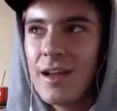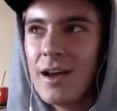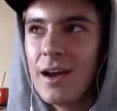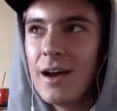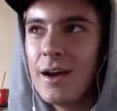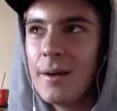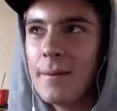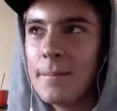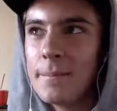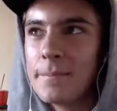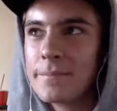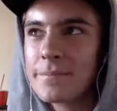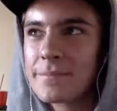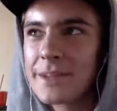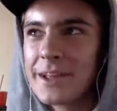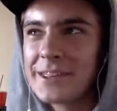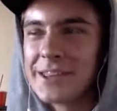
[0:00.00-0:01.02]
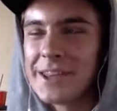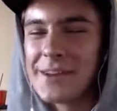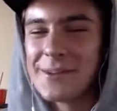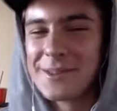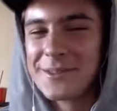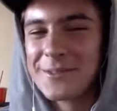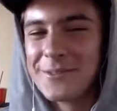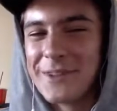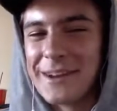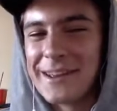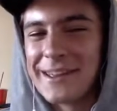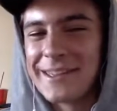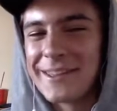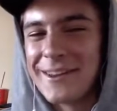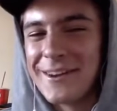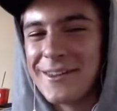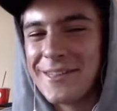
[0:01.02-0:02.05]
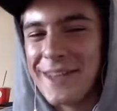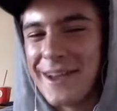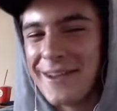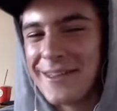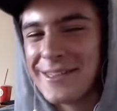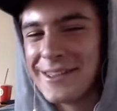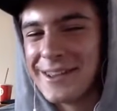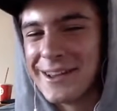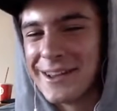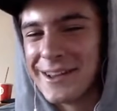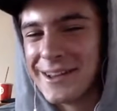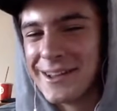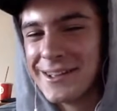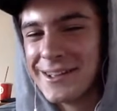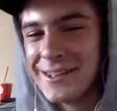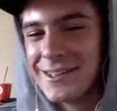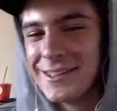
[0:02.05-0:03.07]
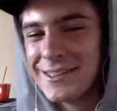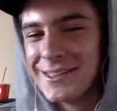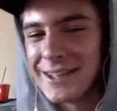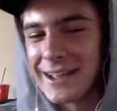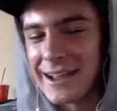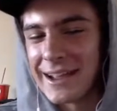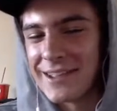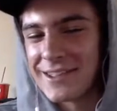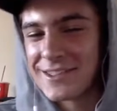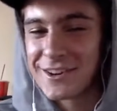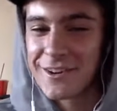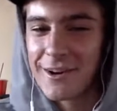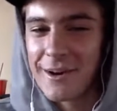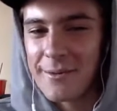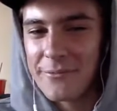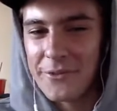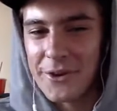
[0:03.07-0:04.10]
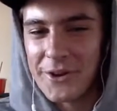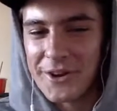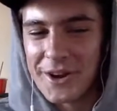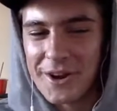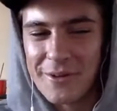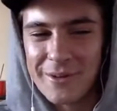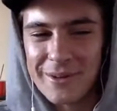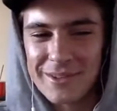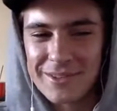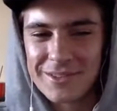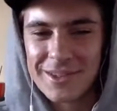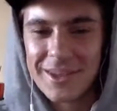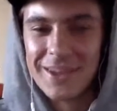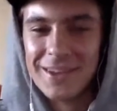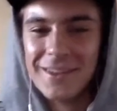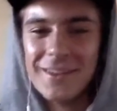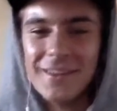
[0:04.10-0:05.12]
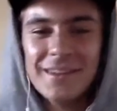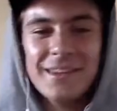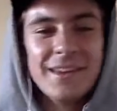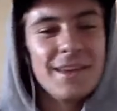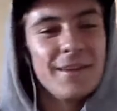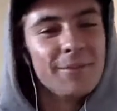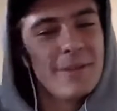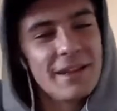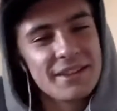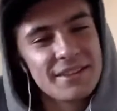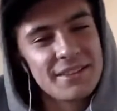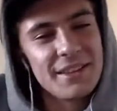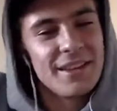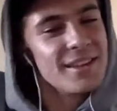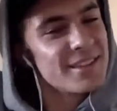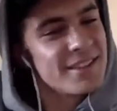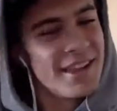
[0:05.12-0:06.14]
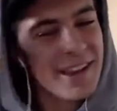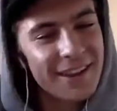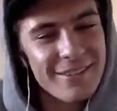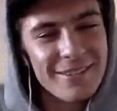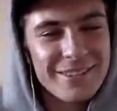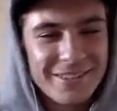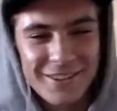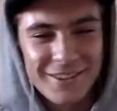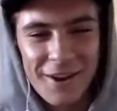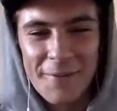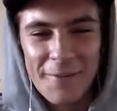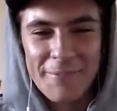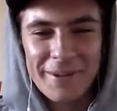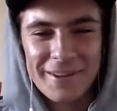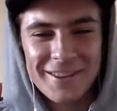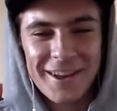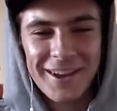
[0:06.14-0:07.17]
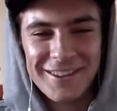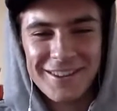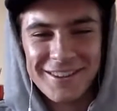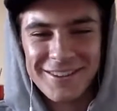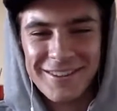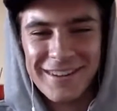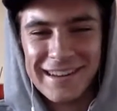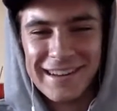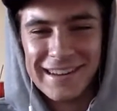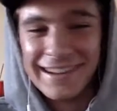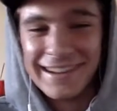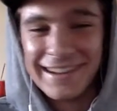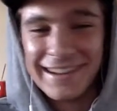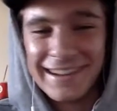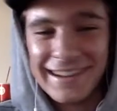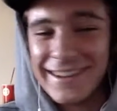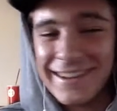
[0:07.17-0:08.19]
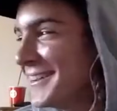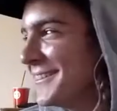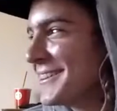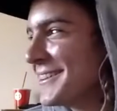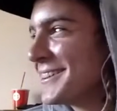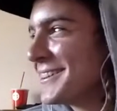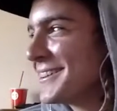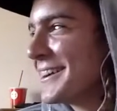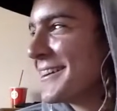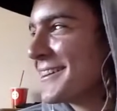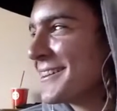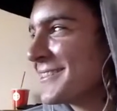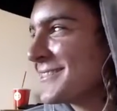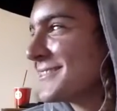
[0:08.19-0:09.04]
I thought it was funny how the like Instagram photo was him like this, like with his armpits all sweaty. That's hilarious.